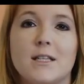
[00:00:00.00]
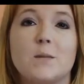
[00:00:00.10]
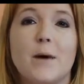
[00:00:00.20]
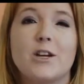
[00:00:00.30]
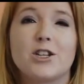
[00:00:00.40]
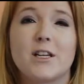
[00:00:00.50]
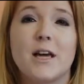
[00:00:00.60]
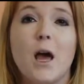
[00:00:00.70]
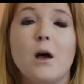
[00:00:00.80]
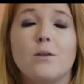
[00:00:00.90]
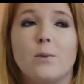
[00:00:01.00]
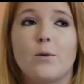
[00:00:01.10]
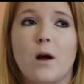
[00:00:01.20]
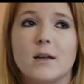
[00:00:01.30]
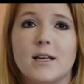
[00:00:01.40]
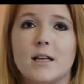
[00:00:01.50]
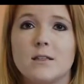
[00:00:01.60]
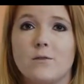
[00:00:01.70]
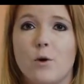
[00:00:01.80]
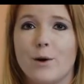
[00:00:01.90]
especially the process
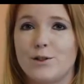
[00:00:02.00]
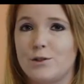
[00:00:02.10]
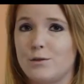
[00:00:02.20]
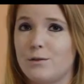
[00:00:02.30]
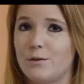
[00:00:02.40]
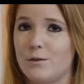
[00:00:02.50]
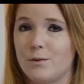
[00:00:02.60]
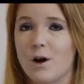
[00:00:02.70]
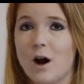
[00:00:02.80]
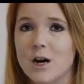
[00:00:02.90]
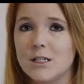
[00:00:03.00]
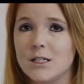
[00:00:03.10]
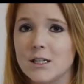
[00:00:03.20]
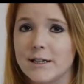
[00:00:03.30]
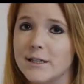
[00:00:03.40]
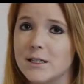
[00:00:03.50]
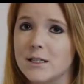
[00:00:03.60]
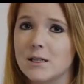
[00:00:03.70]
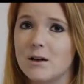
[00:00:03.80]
of going to the cart, is